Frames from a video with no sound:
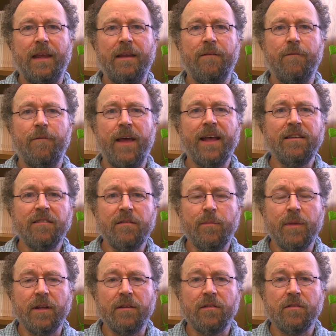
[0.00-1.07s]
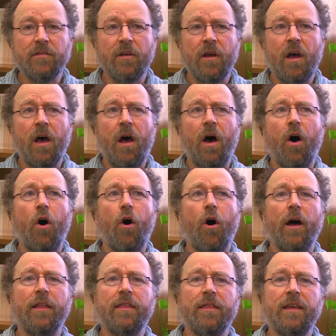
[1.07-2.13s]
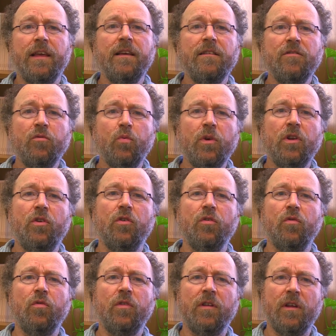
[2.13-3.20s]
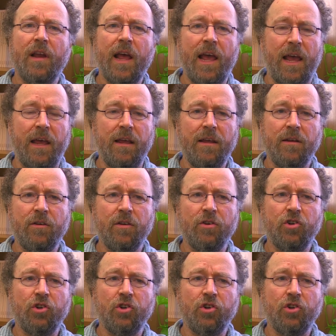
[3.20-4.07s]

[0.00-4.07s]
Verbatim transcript: Investments are things we do today to